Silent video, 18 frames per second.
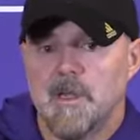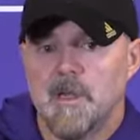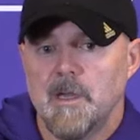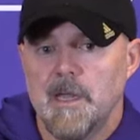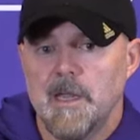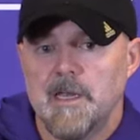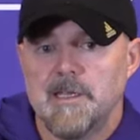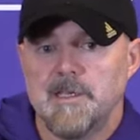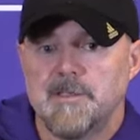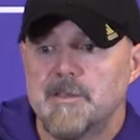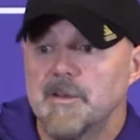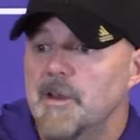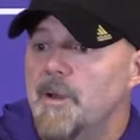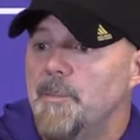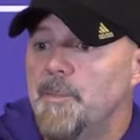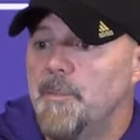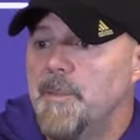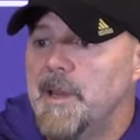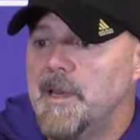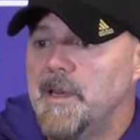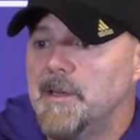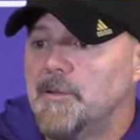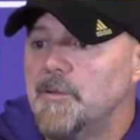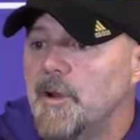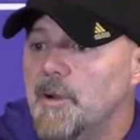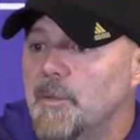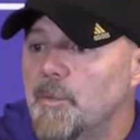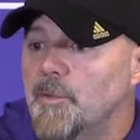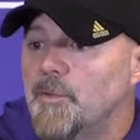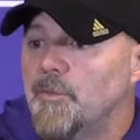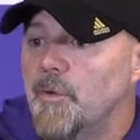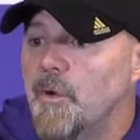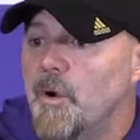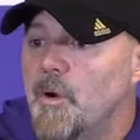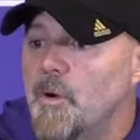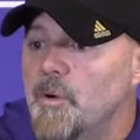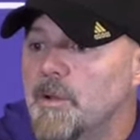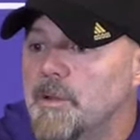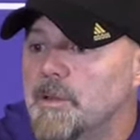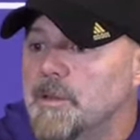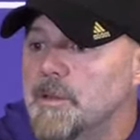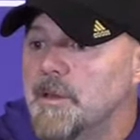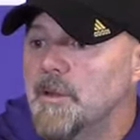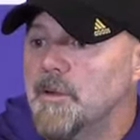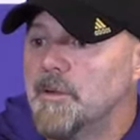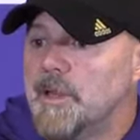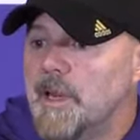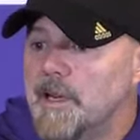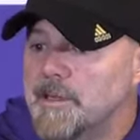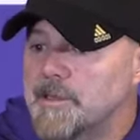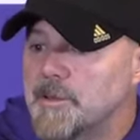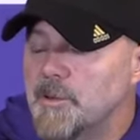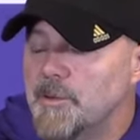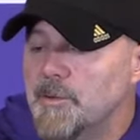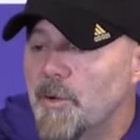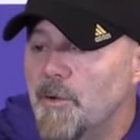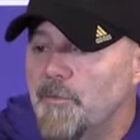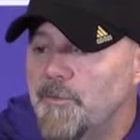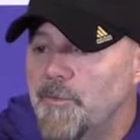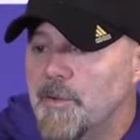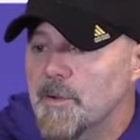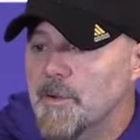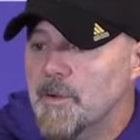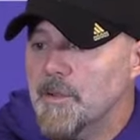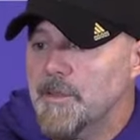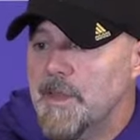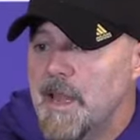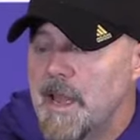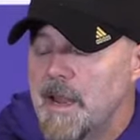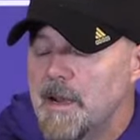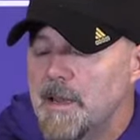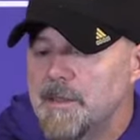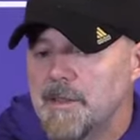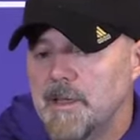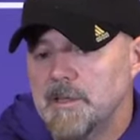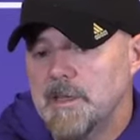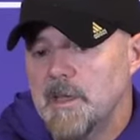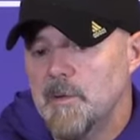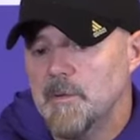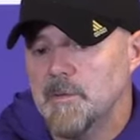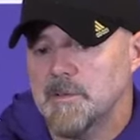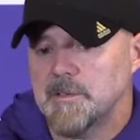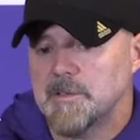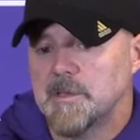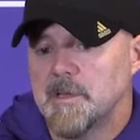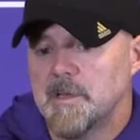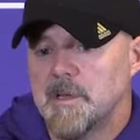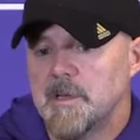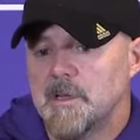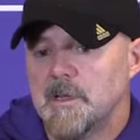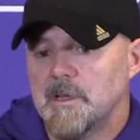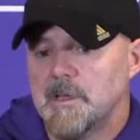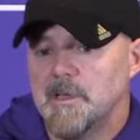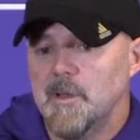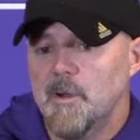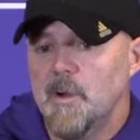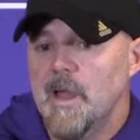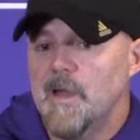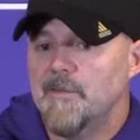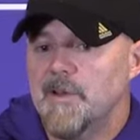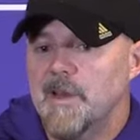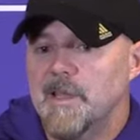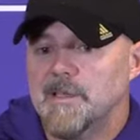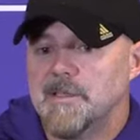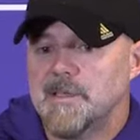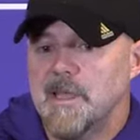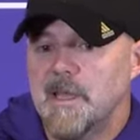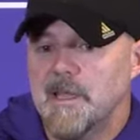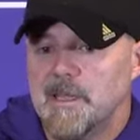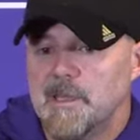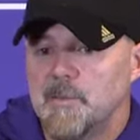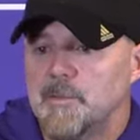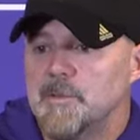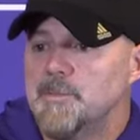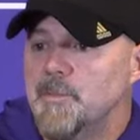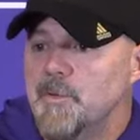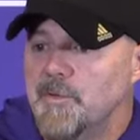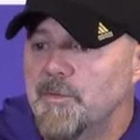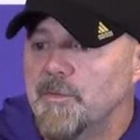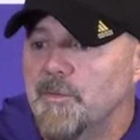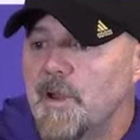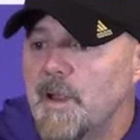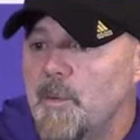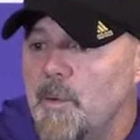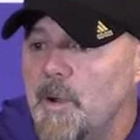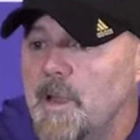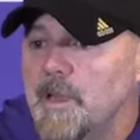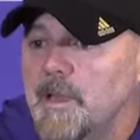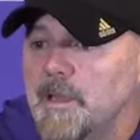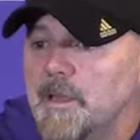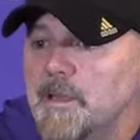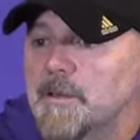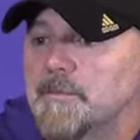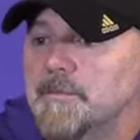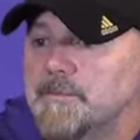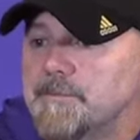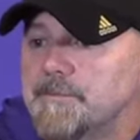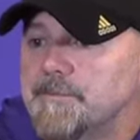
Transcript: he stood up and made an incredible throw and, you know, kind of showed no fear on that. I thought that was, you know, evidence that he was moving the right way again.